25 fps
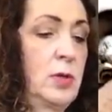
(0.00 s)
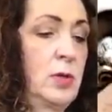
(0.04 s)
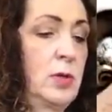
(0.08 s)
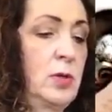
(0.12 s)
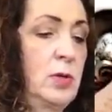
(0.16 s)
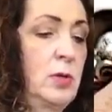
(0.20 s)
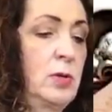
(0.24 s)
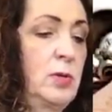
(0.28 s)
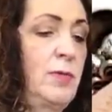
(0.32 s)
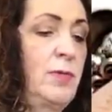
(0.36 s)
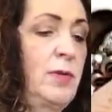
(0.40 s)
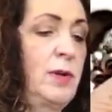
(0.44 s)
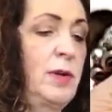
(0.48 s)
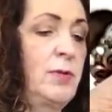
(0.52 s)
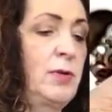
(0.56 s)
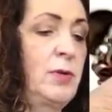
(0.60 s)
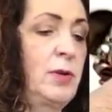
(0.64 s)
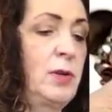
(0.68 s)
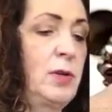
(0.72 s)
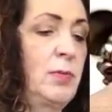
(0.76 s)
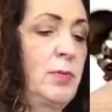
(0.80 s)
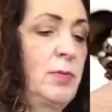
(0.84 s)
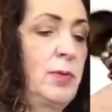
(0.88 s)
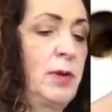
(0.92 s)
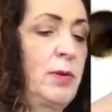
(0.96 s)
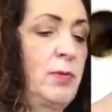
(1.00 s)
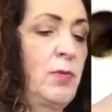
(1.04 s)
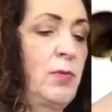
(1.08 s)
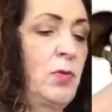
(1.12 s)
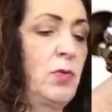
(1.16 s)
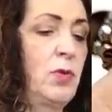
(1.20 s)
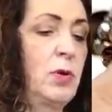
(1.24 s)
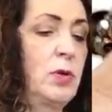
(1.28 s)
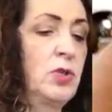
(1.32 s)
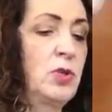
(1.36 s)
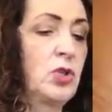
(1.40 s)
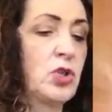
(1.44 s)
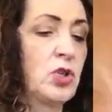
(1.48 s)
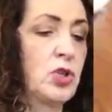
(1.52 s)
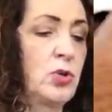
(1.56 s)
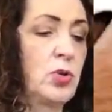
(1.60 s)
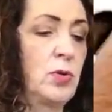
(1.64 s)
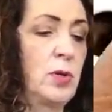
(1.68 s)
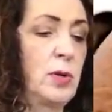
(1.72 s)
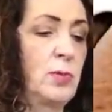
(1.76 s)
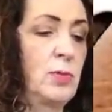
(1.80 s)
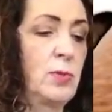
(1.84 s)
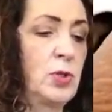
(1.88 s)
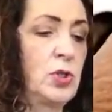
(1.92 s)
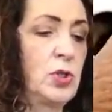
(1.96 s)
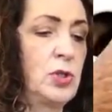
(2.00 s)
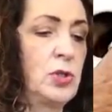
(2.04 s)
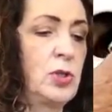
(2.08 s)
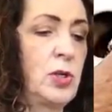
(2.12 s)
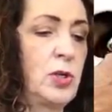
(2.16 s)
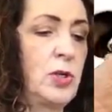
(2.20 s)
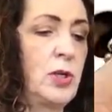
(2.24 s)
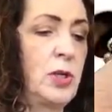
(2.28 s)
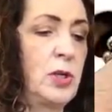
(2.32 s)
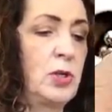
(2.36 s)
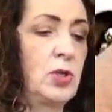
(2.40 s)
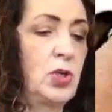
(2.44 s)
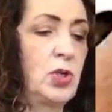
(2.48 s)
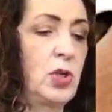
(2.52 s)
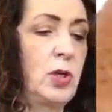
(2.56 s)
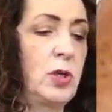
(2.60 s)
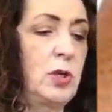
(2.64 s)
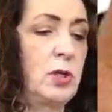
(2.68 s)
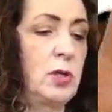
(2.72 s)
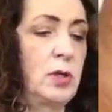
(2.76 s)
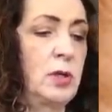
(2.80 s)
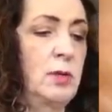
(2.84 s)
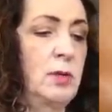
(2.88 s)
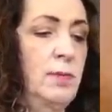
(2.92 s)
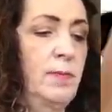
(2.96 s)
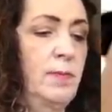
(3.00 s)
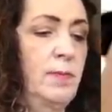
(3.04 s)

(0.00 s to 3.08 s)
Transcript: We even have a little bit of orange showing, which is the Dutch color.